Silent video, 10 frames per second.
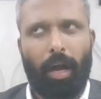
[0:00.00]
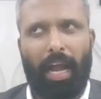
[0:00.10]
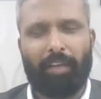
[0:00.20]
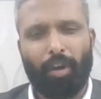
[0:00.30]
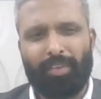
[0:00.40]

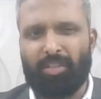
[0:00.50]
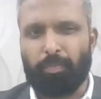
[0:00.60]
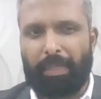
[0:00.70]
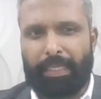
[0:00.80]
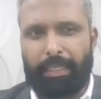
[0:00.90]
I've always
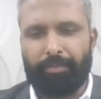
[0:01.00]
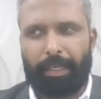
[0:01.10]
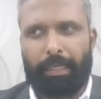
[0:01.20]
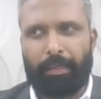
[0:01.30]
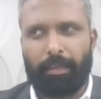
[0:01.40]
believed
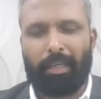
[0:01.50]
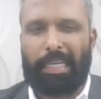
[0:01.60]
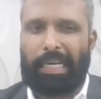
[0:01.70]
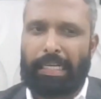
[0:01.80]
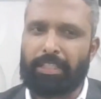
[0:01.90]
in
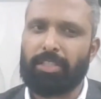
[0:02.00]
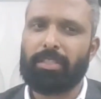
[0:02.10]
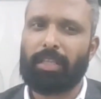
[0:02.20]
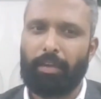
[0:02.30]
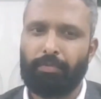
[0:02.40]
creating a
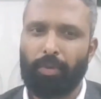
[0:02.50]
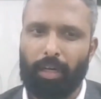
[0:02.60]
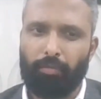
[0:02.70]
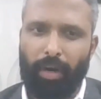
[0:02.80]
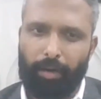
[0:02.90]
safe work
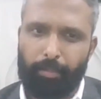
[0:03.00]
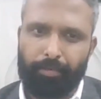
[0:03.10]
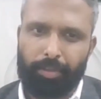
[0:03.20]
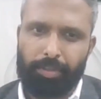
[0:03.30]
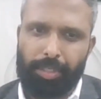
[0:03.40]
environment
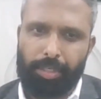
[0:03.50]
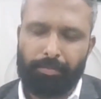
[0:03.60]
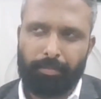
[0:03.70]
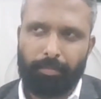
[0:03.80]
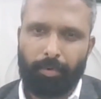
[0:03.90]
for the
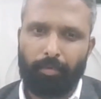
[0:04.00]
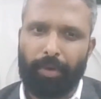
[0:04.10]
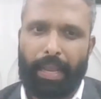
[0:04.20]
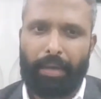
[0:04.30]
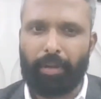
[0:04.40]
team
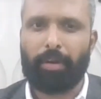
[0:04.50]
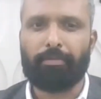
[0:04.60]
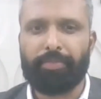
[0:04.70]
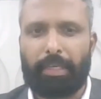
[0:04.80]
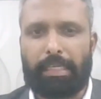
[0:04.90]
where everyone
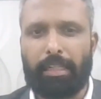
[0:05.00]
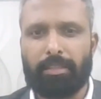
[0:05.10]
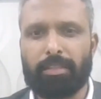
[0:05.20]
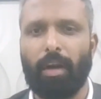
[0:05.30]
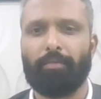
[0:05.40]

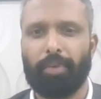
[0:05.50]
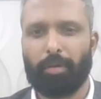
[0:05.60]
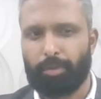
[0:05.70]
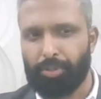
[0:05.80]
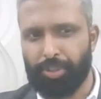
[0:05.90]
feels
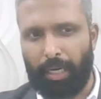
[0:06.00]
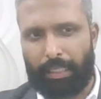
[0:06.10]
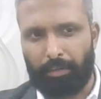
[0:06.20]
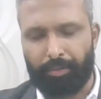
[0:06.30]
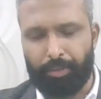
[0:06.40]
comfortable to share
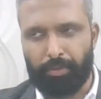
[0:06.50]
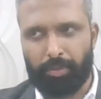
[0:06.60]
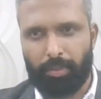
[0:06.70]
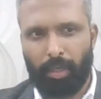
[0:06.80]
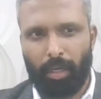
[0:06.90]
their
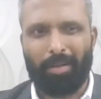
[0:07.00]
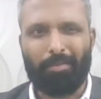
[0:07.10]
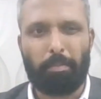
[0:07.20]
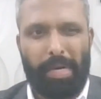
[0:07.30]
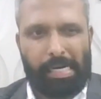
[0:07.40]
views,
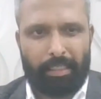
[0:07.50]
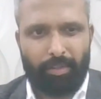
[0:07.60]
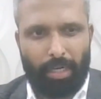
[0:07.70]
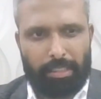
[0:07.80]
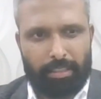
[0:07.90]

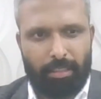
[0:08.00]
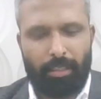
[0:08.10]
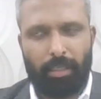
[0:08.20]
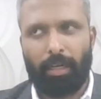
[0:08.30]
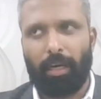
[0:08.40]
build
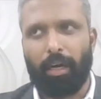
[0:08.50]
trust.